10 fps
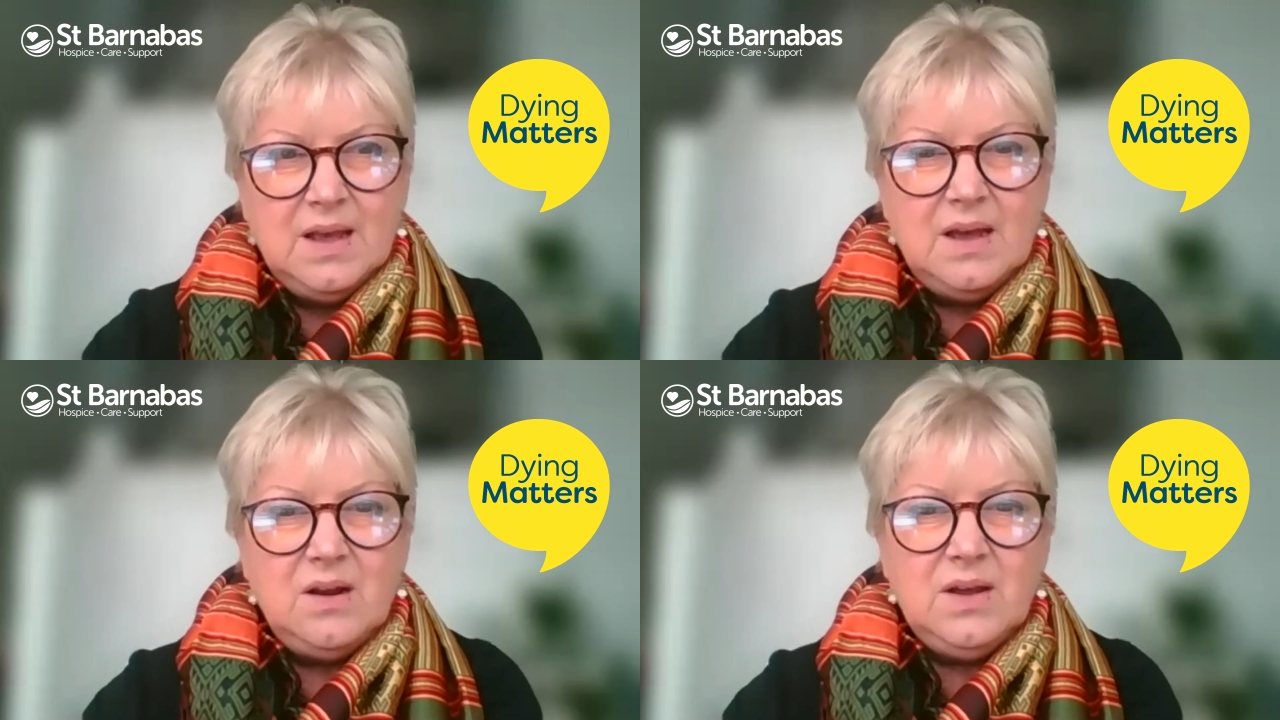
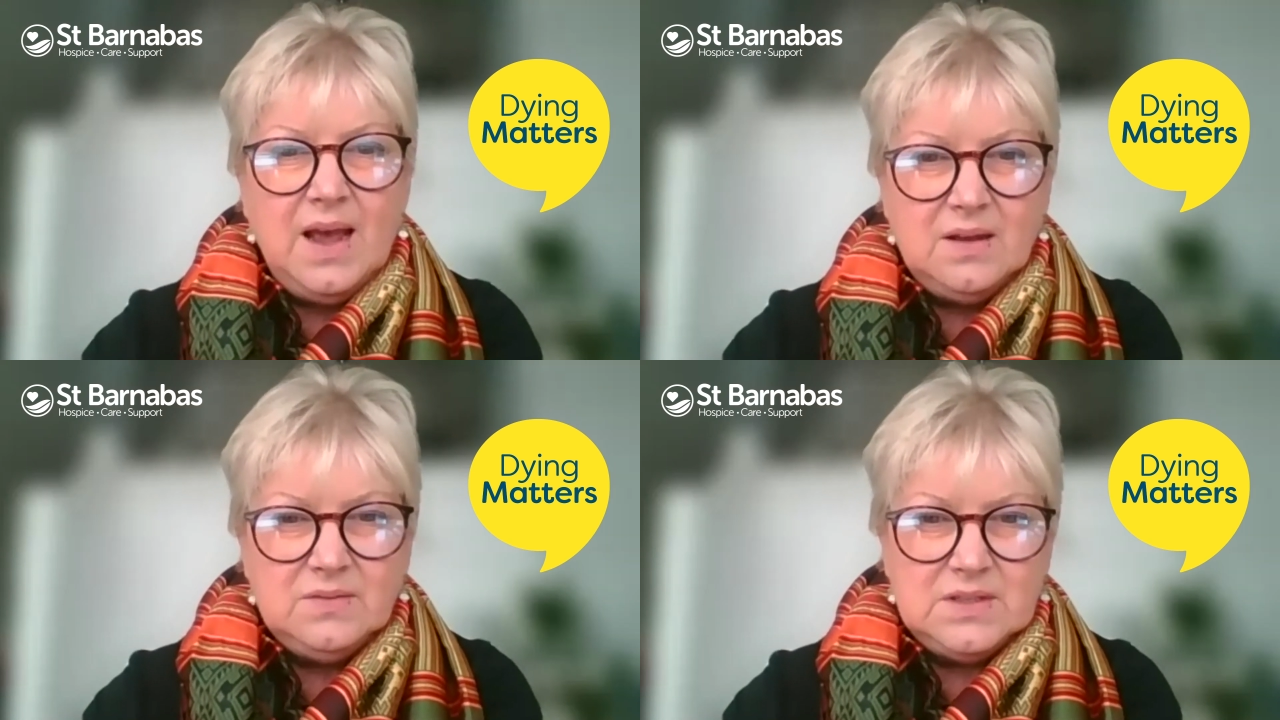And our
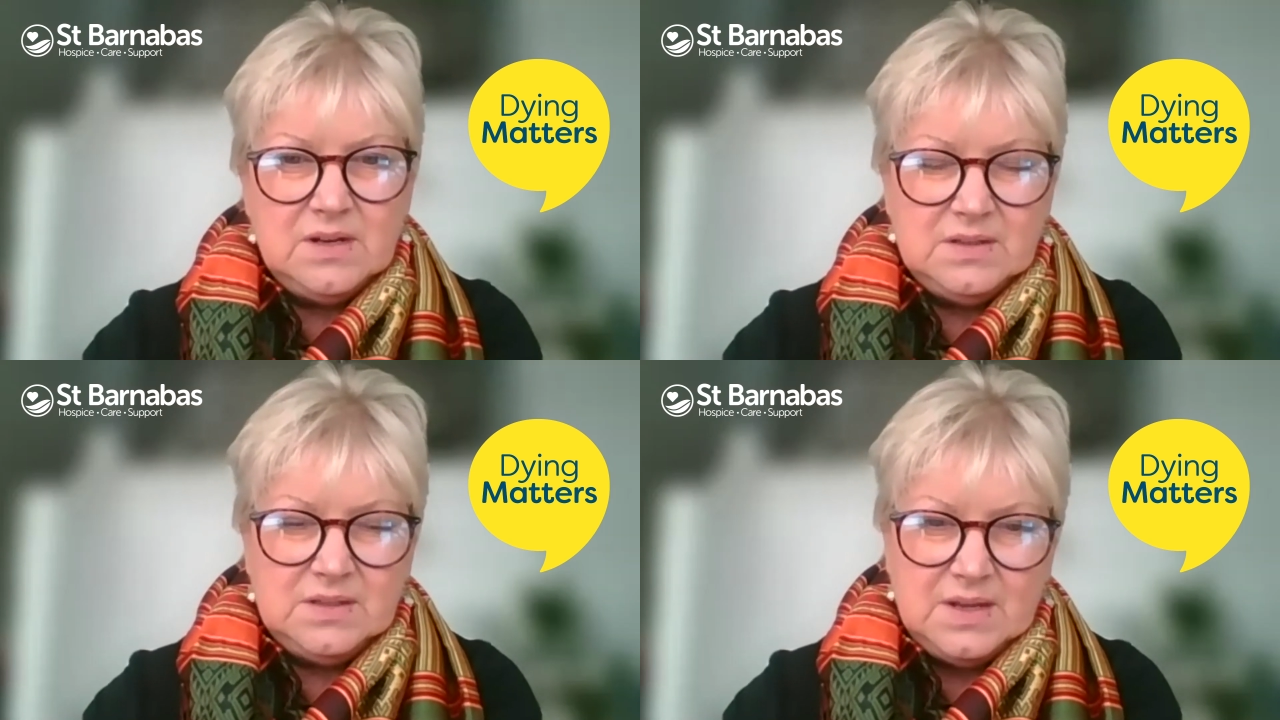
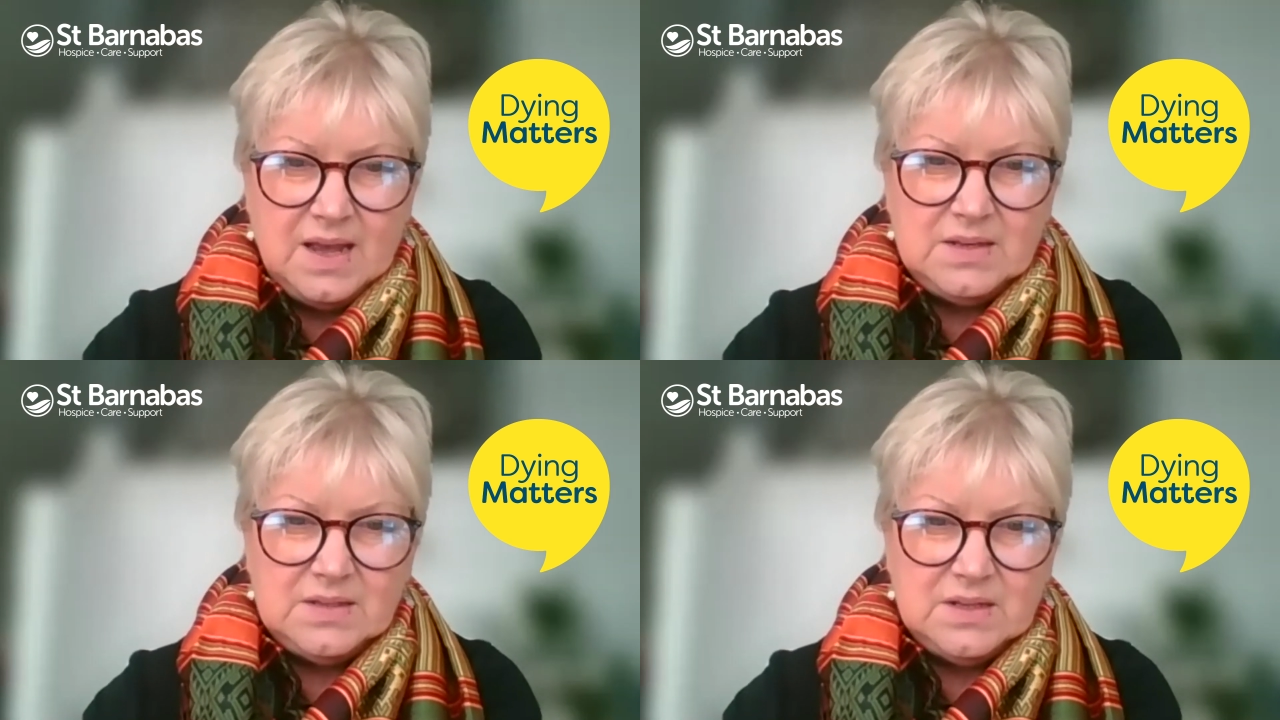counsellors
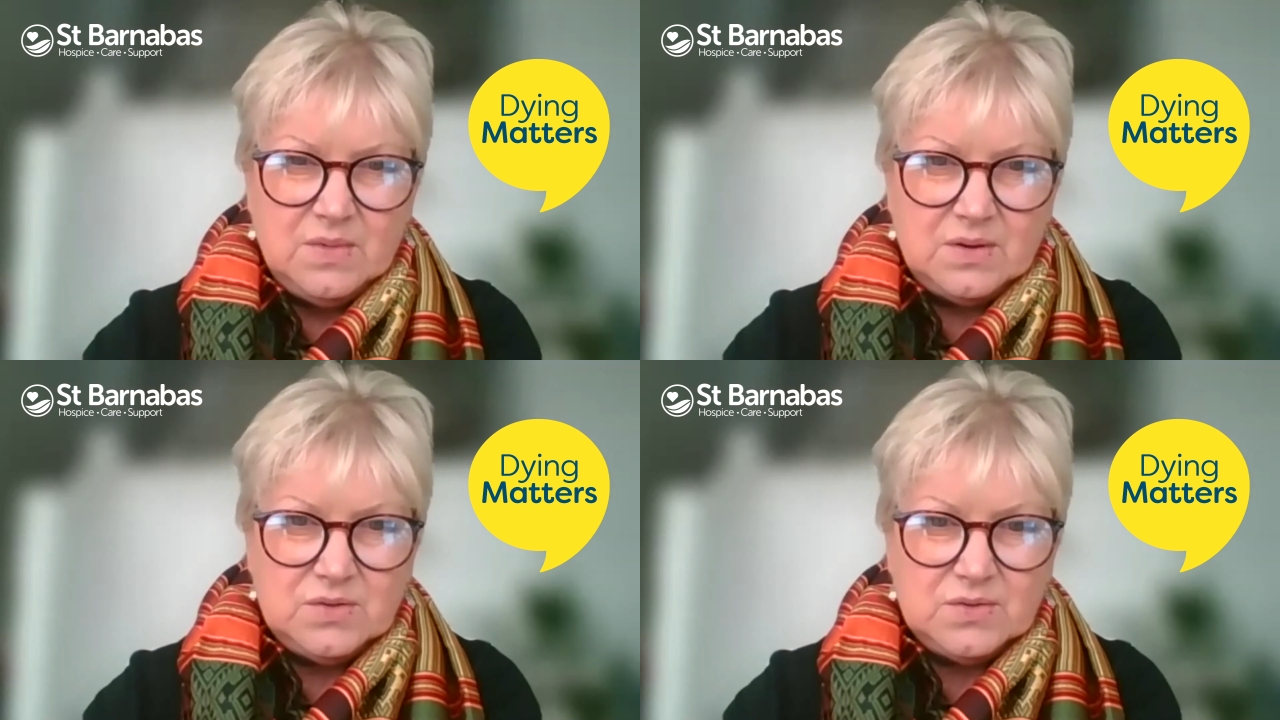and
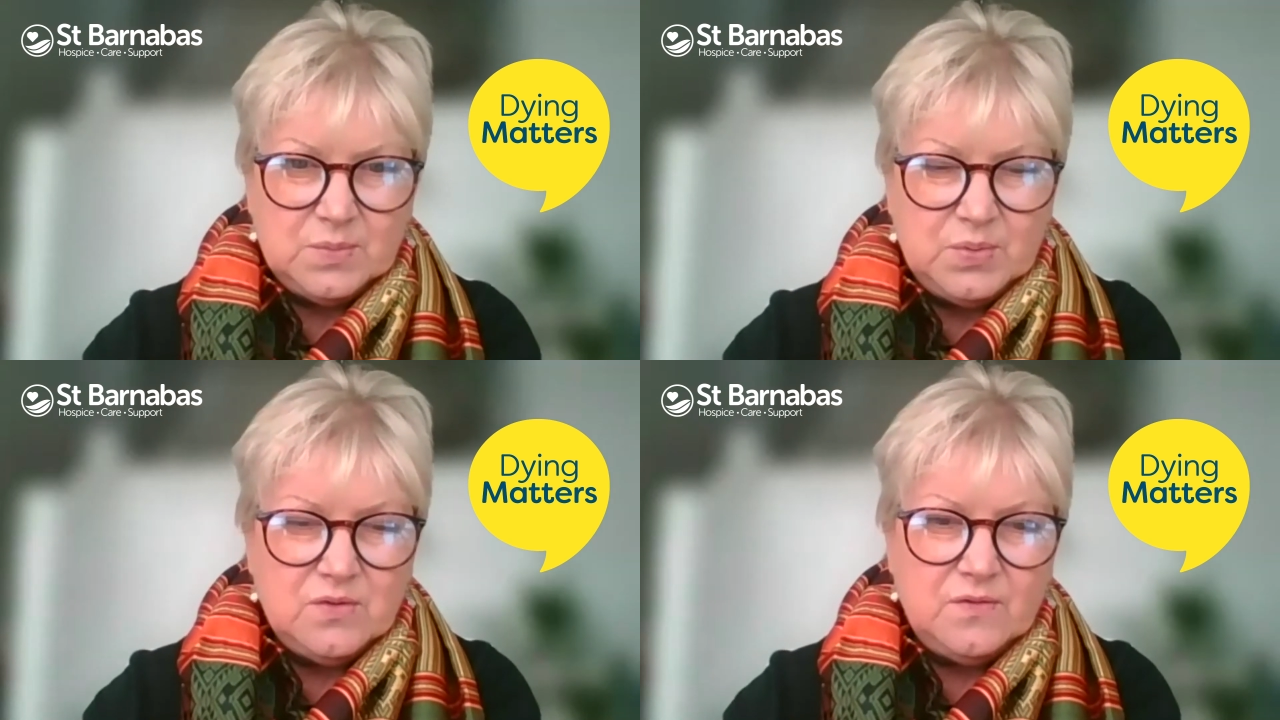emotional
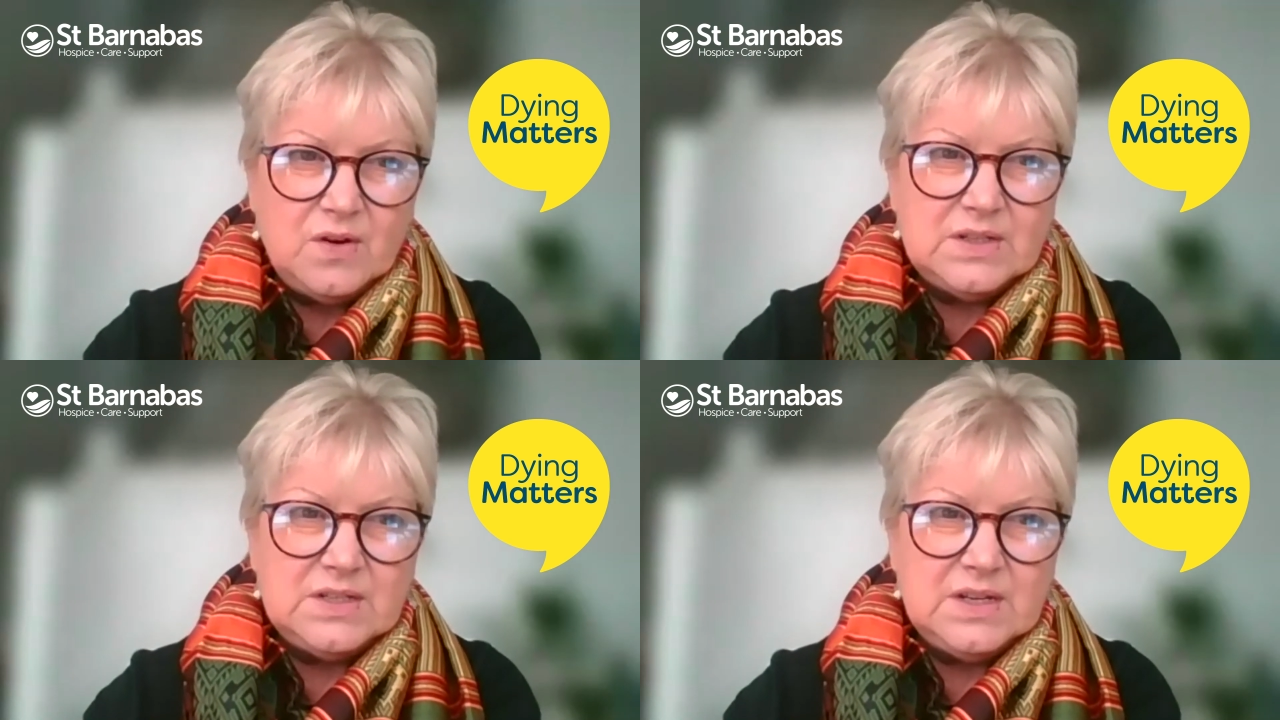support
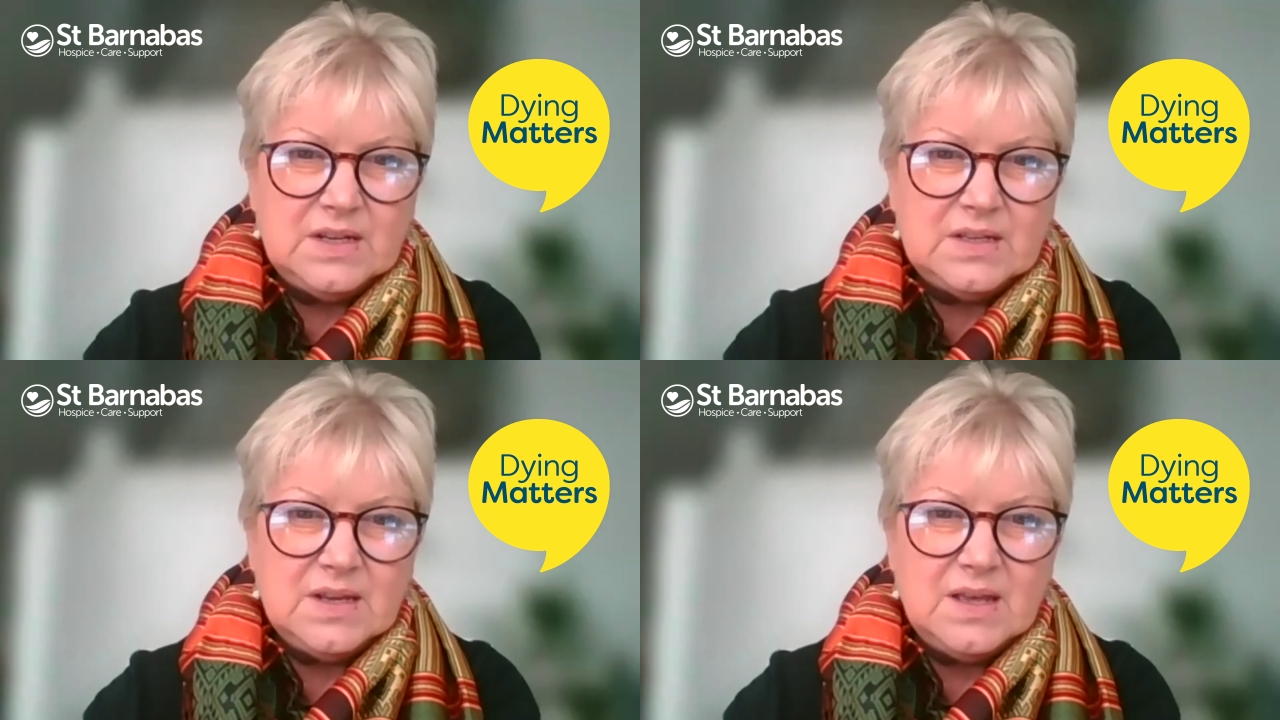volunteers